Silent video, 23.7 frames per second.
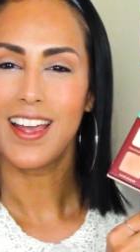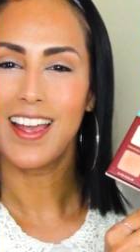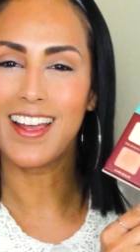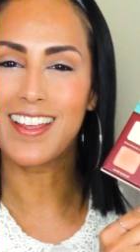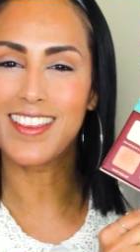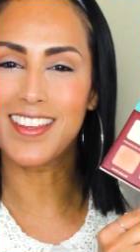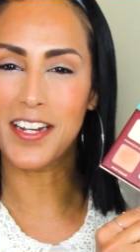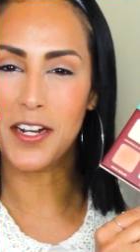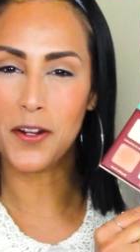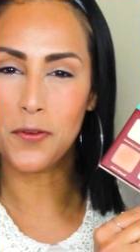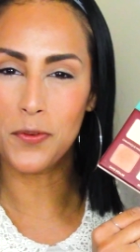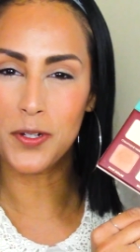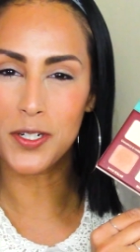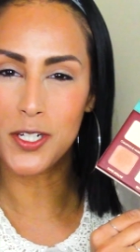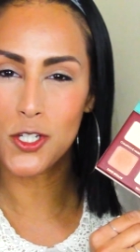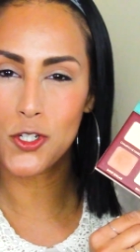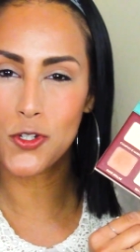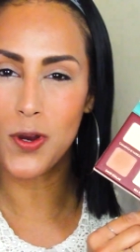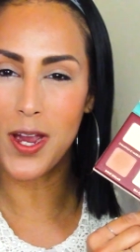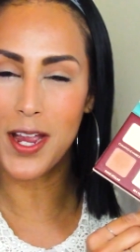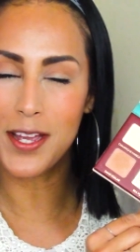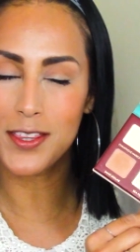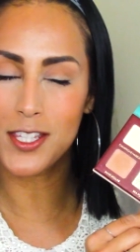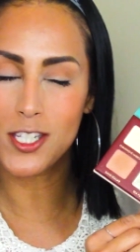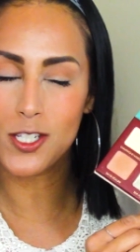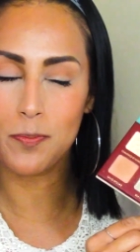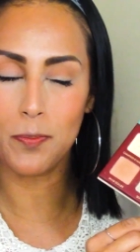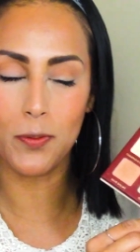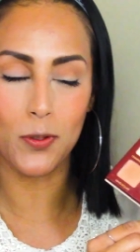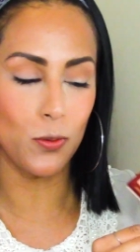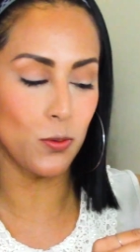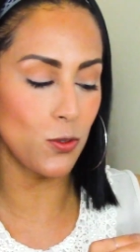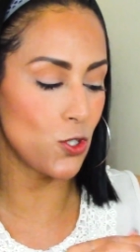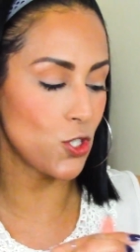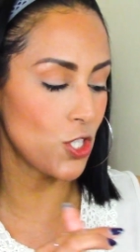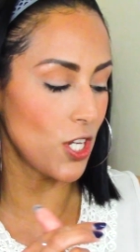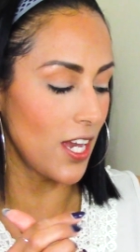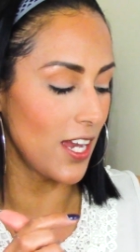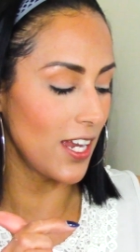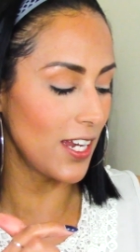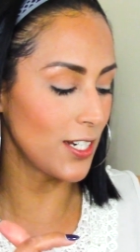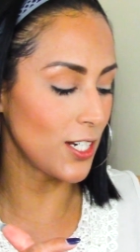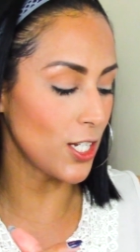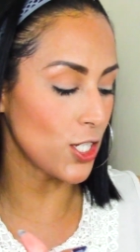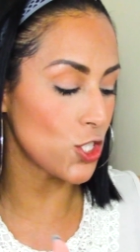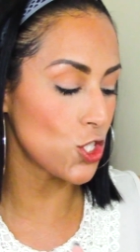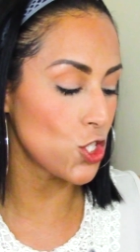And then I wanna try this blue
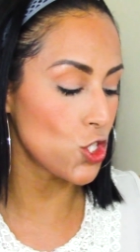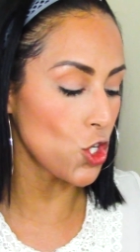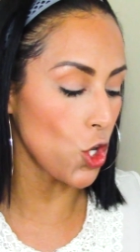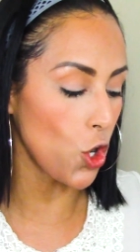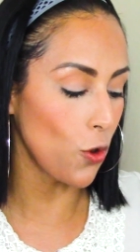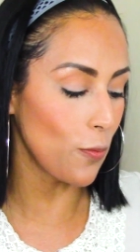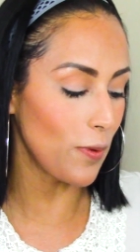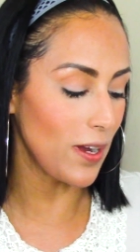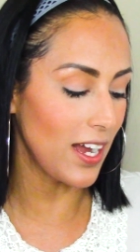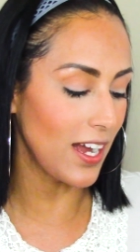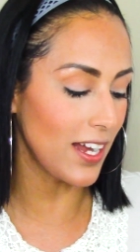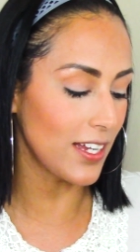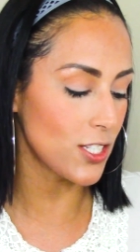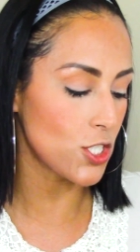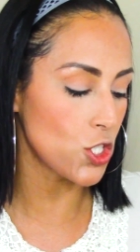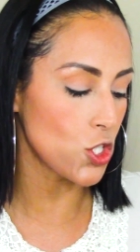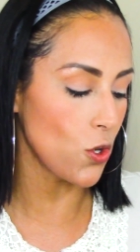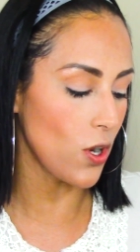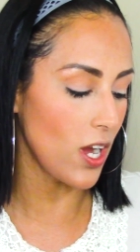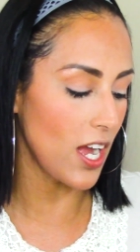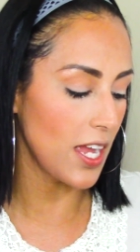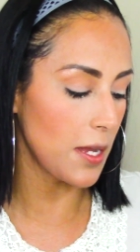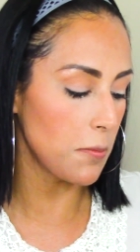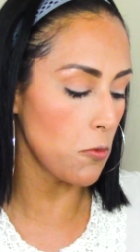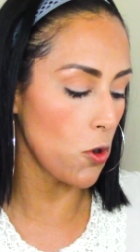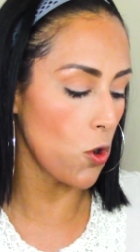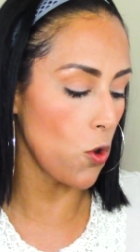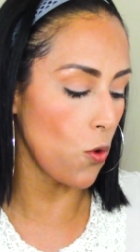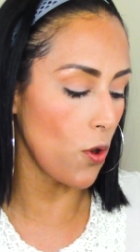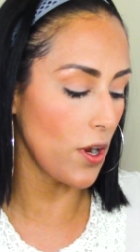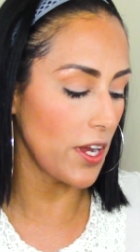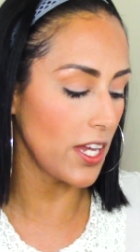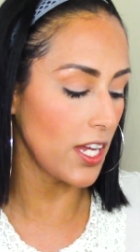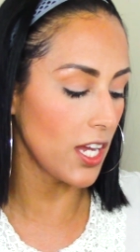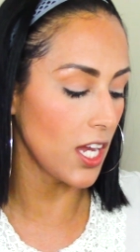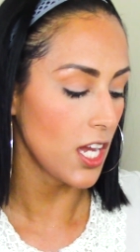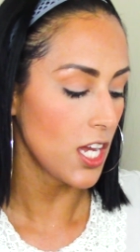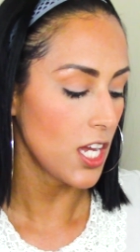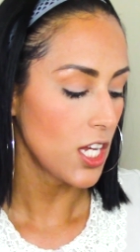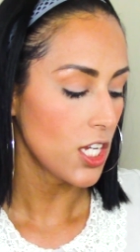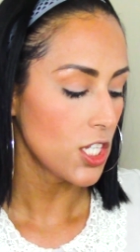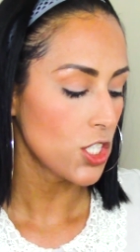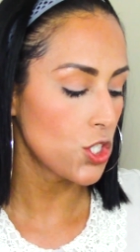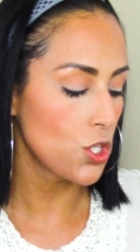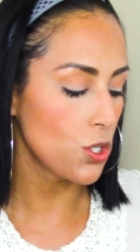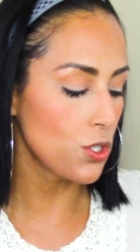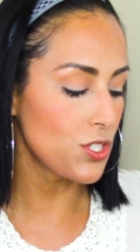shade so bad. So I'm going
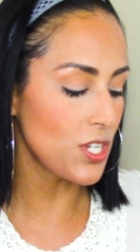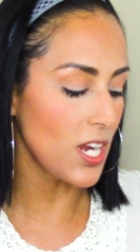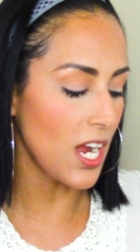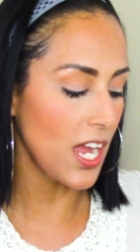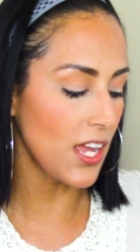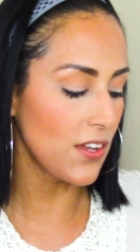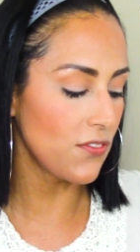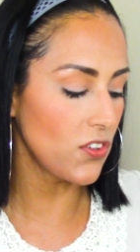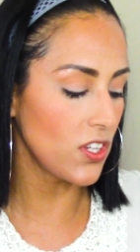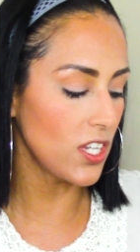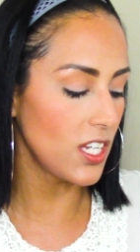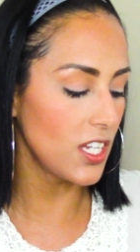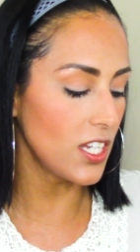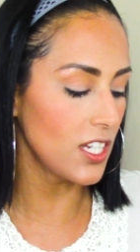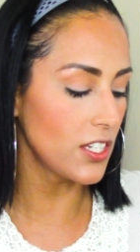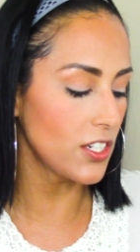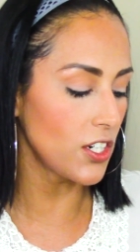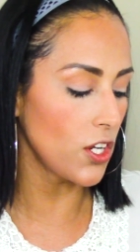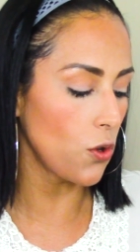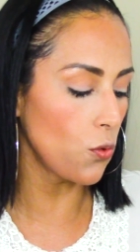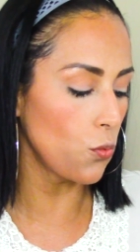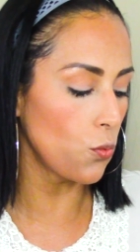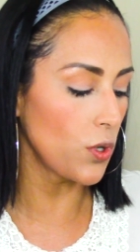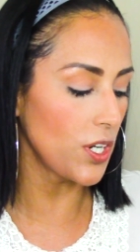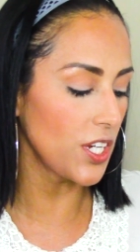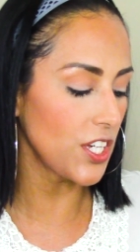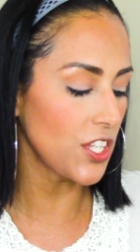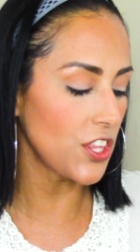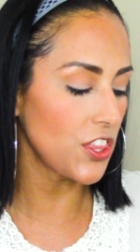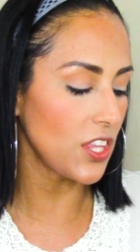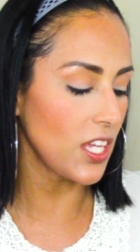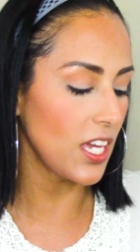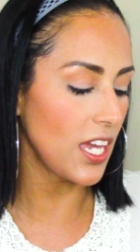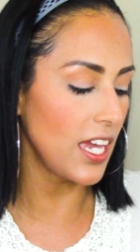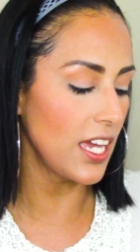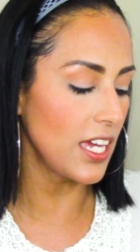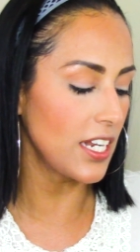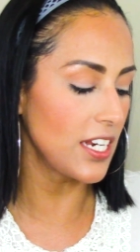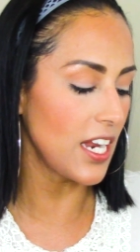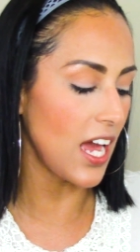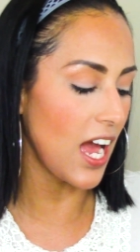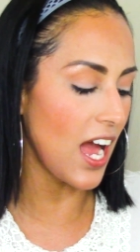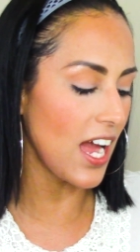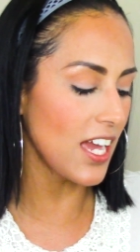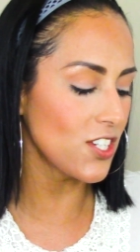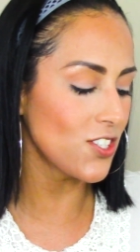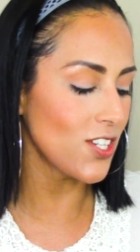to dive in with
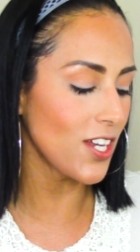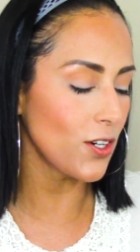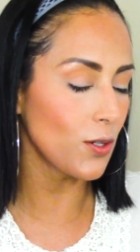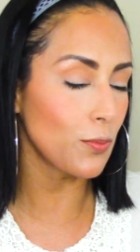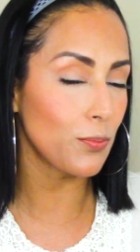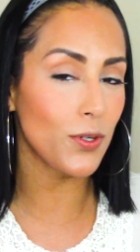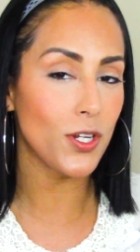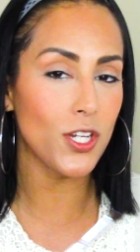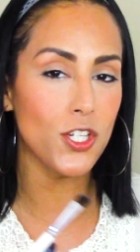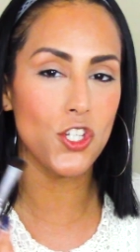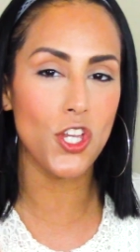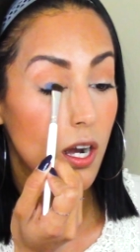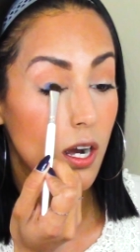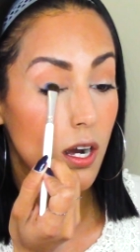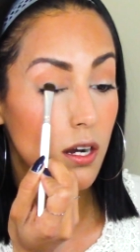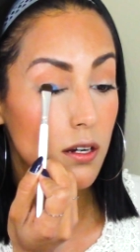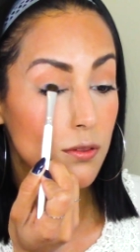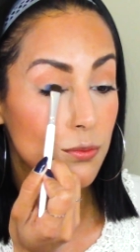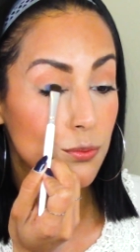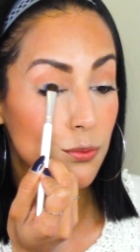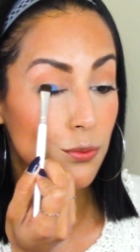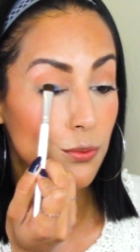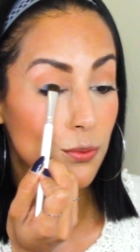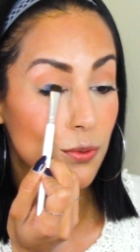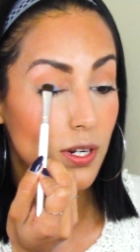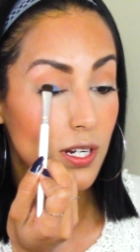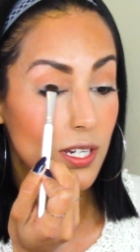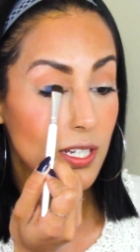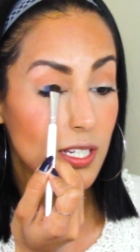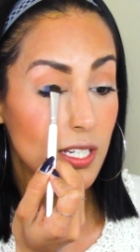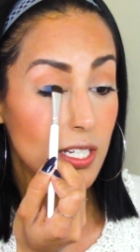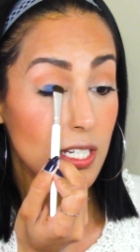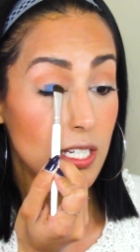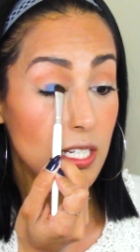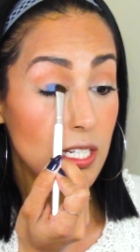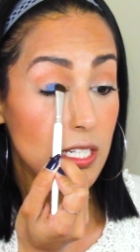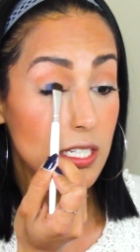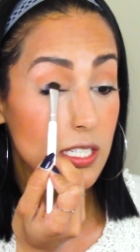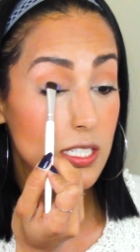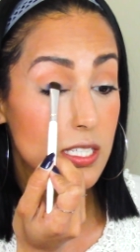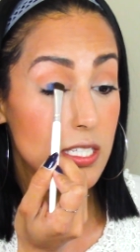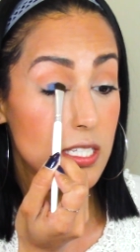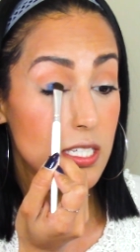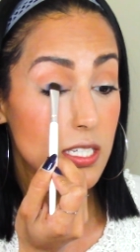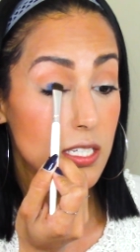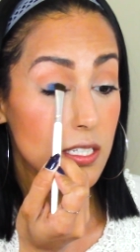an eyeshadow brush. All right.